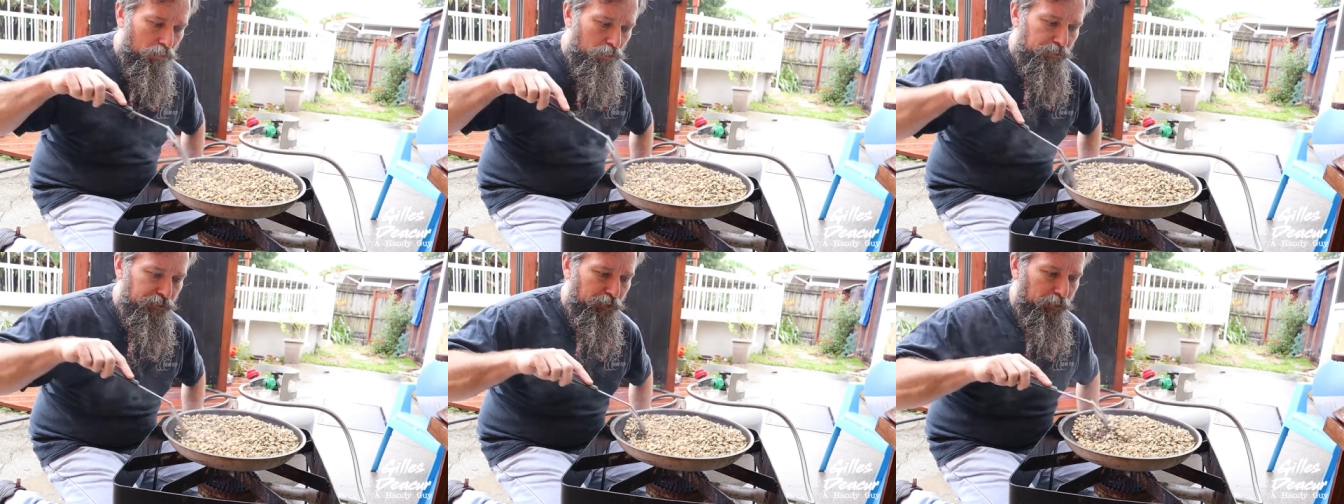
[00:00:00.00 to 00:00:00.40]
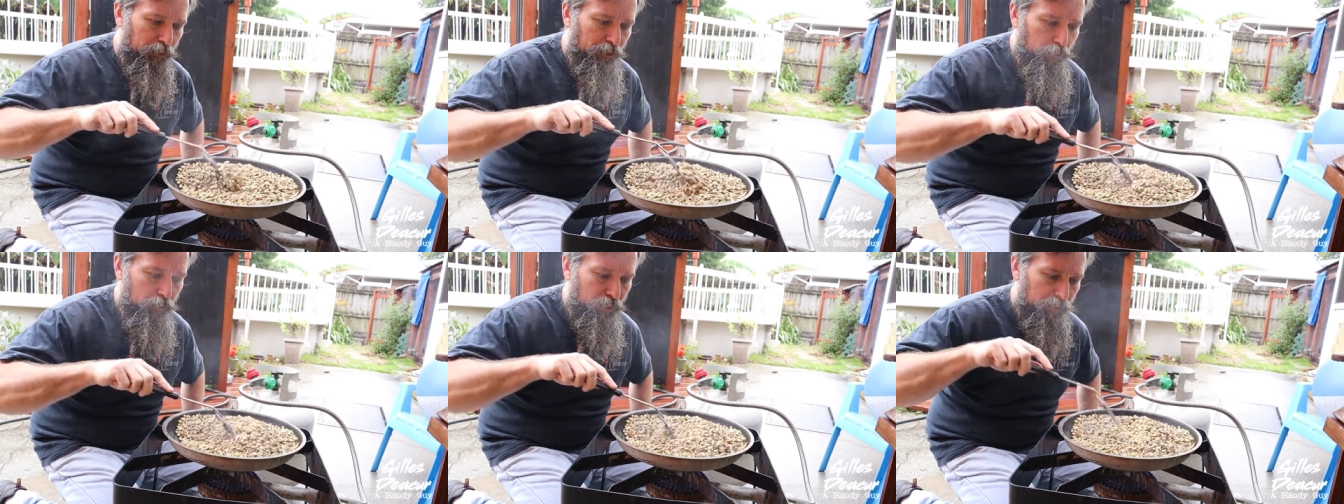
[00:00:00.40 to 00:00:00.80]
or if you
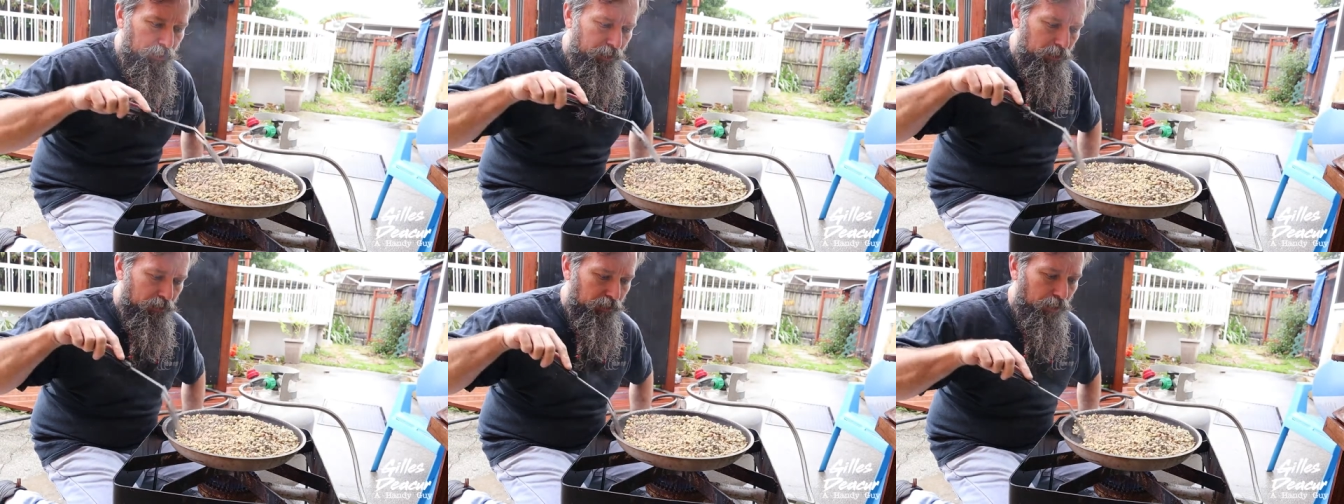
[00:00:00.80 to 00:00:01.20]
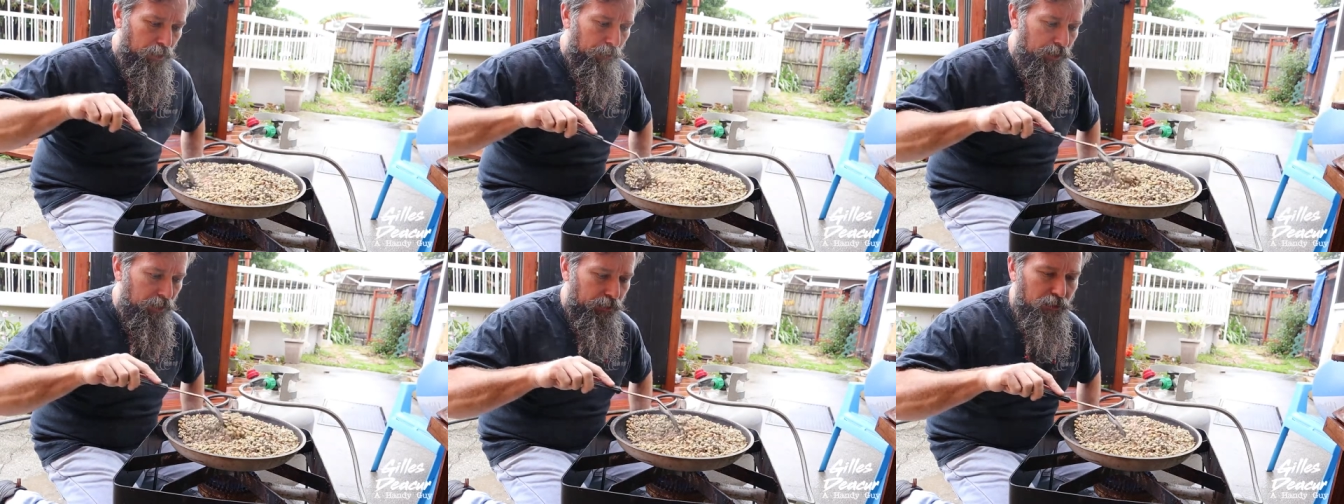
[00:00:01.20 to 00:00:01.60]
enjoy the
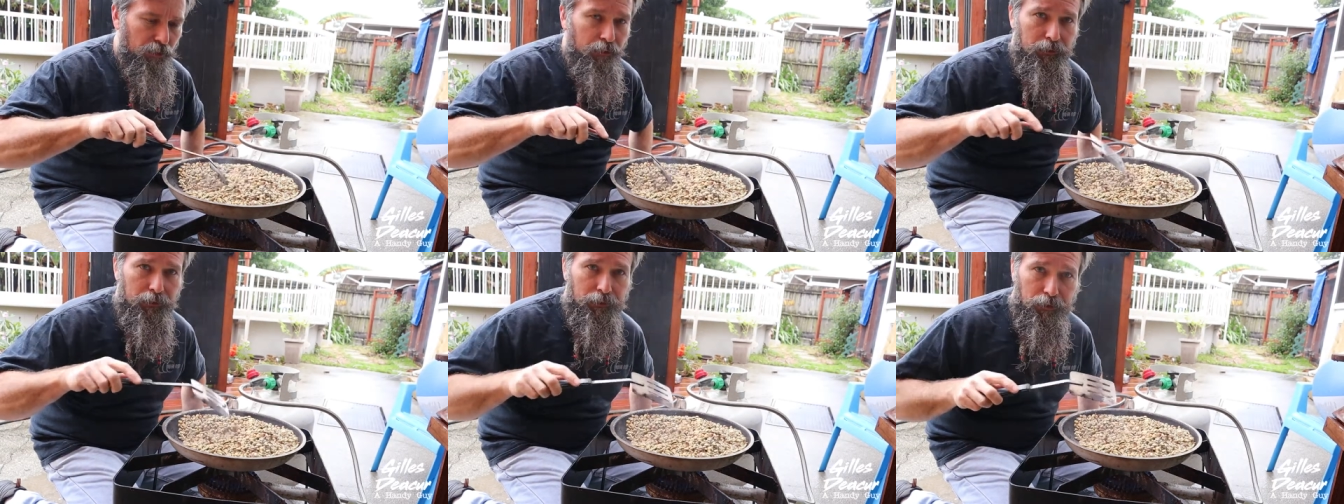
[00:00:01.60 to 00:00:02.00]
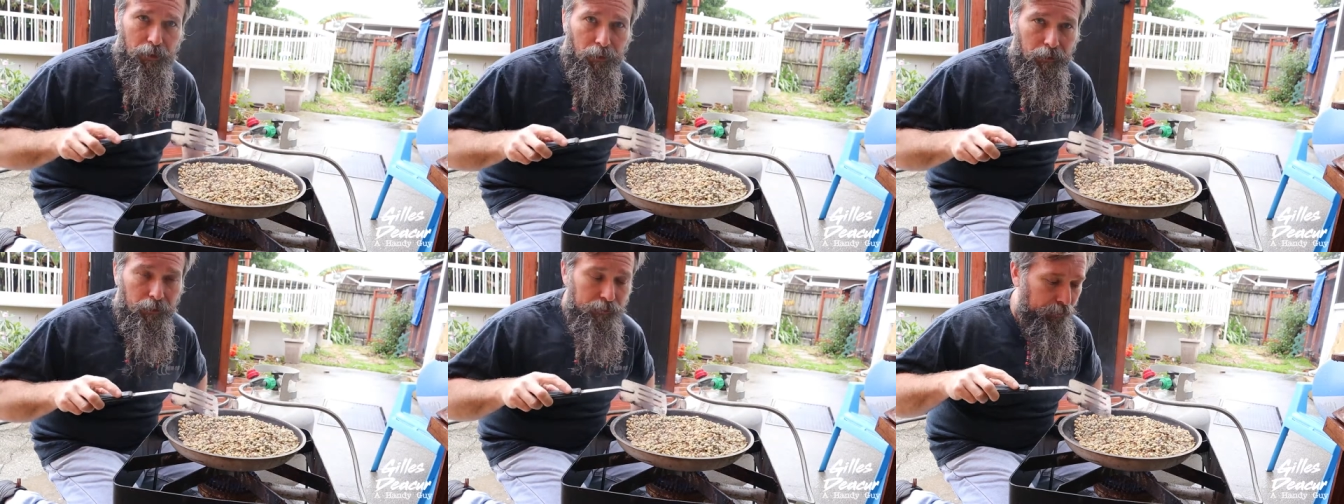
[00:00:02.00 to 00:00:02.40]
Starbucks
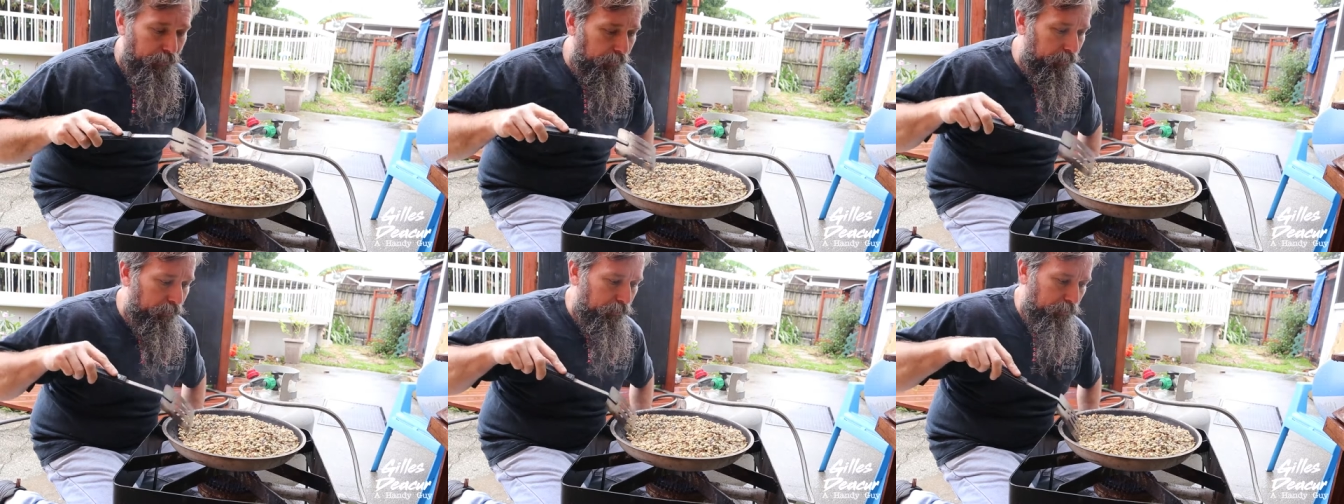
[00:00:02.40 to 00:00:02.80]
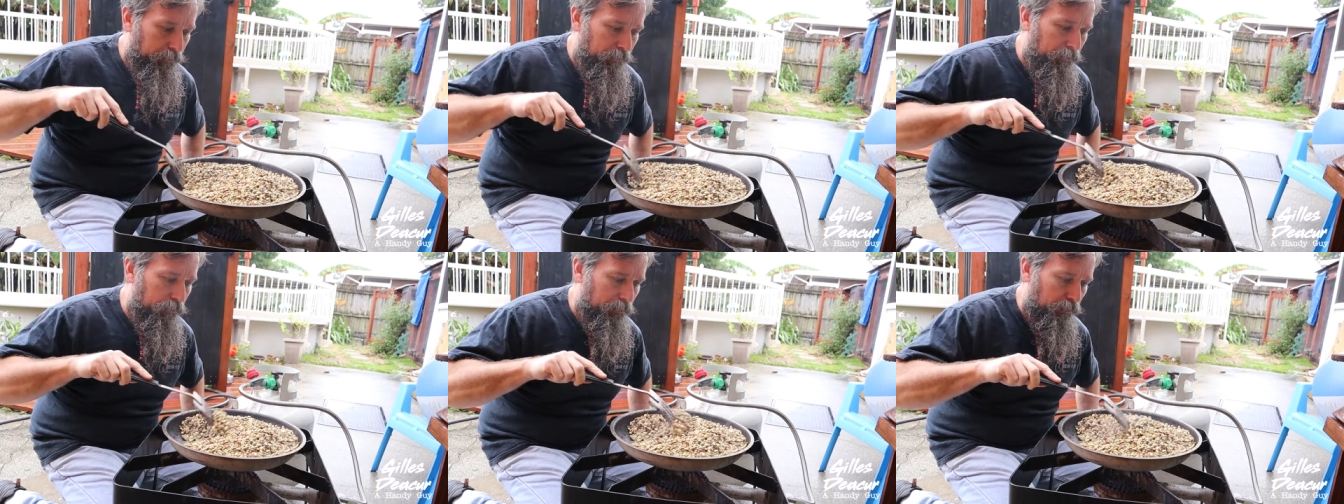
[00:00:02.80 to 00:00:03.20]
tar taste,
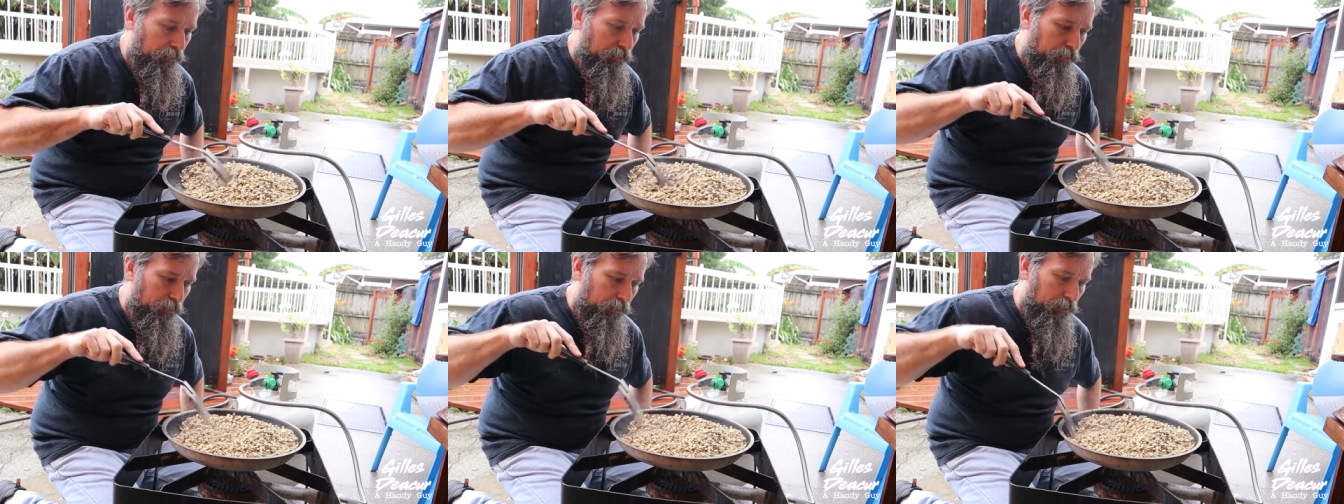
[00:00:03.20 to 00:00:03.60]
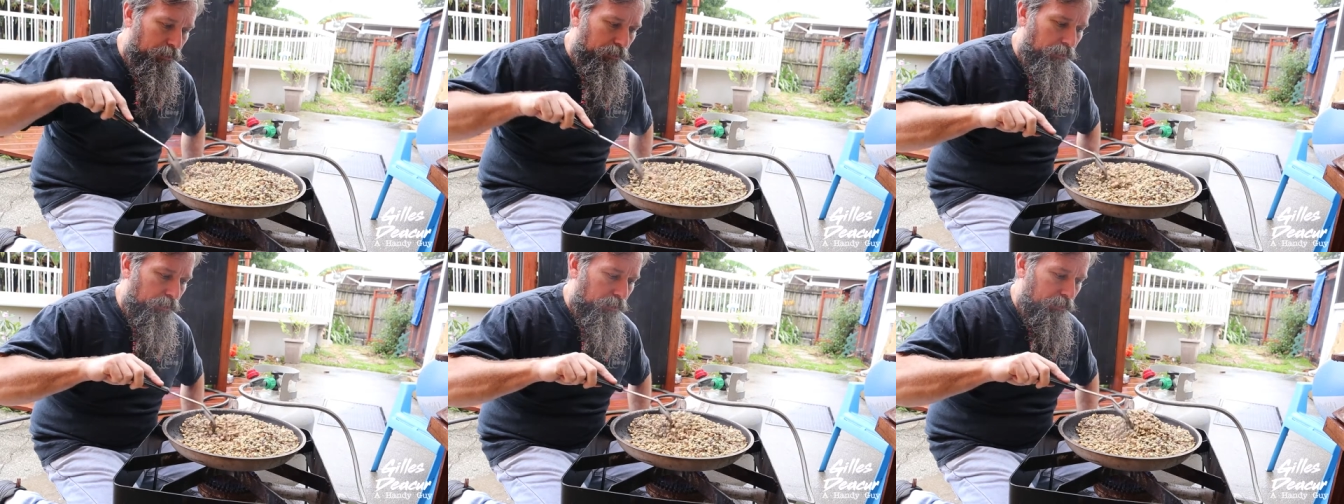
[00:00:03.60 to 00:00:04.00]

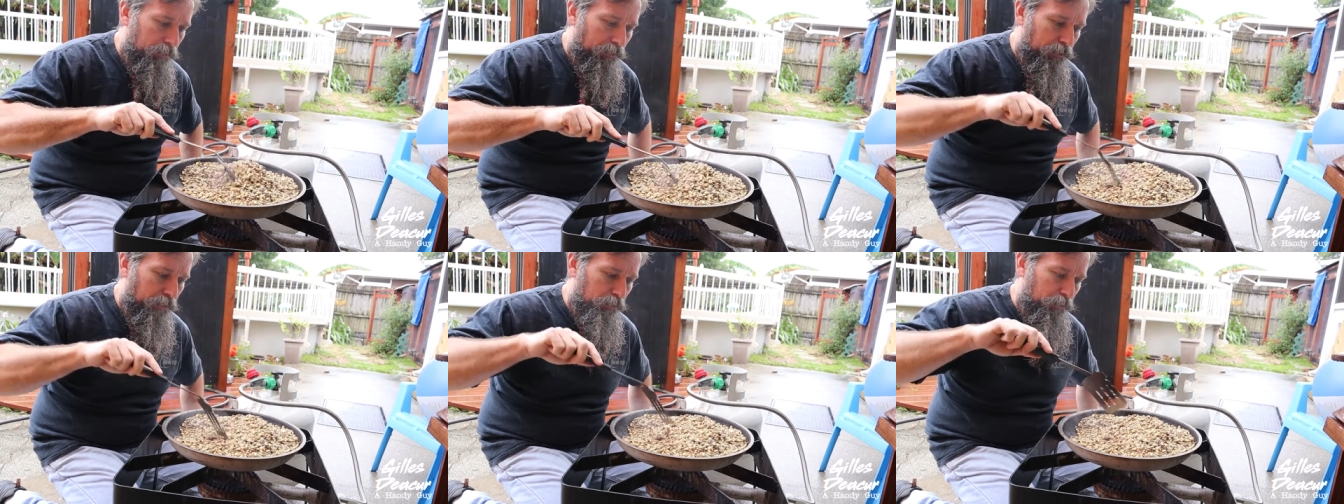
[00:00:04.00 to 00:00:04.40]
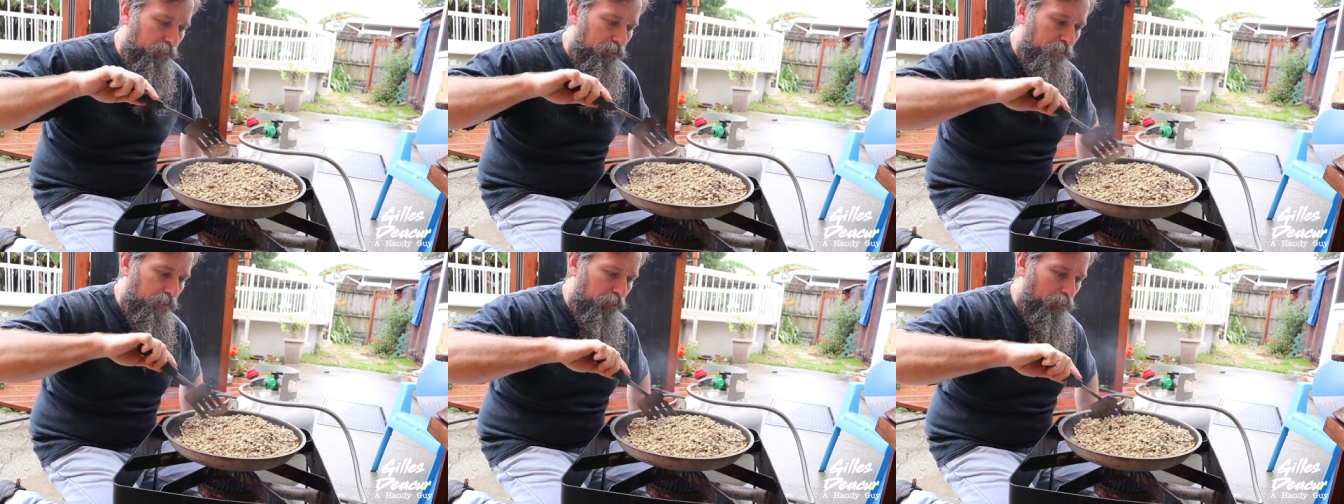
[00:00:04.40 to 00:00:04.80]
that's
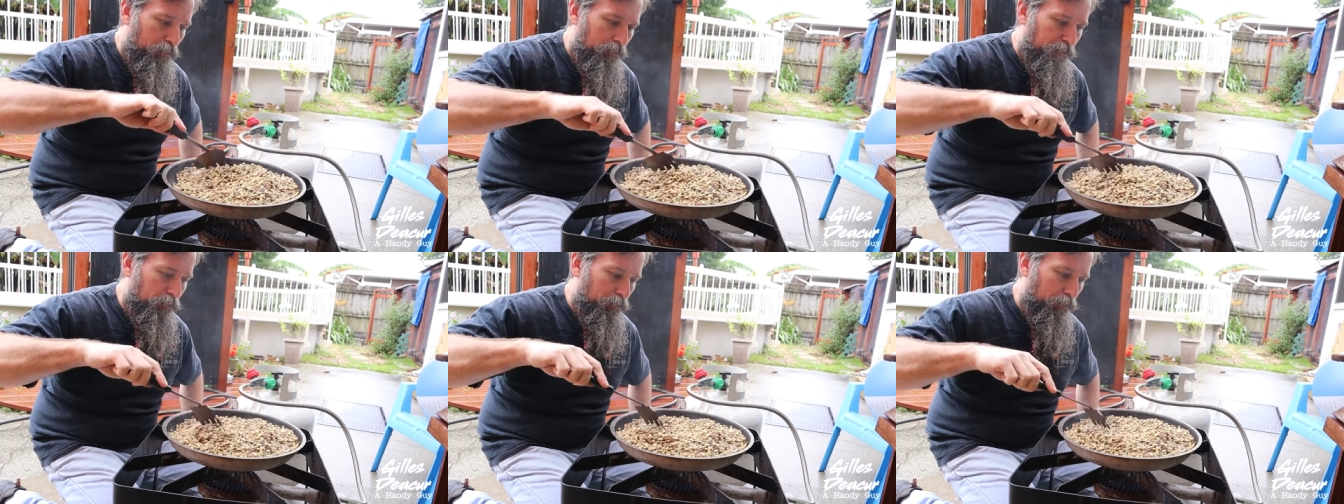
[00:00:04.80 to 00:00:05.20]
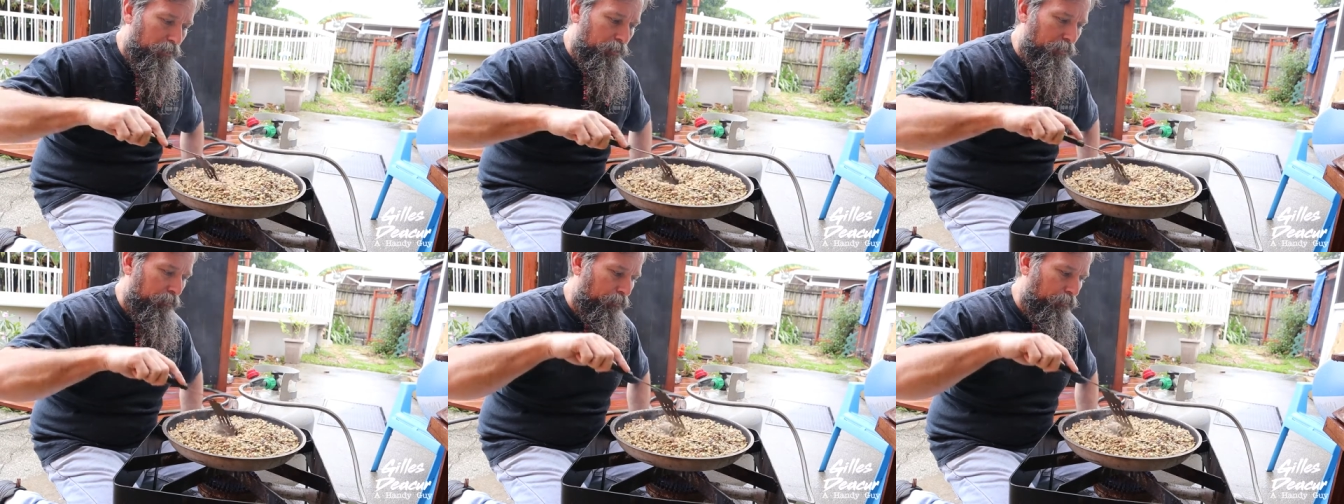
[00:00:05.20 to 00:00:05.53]
what you will be going for.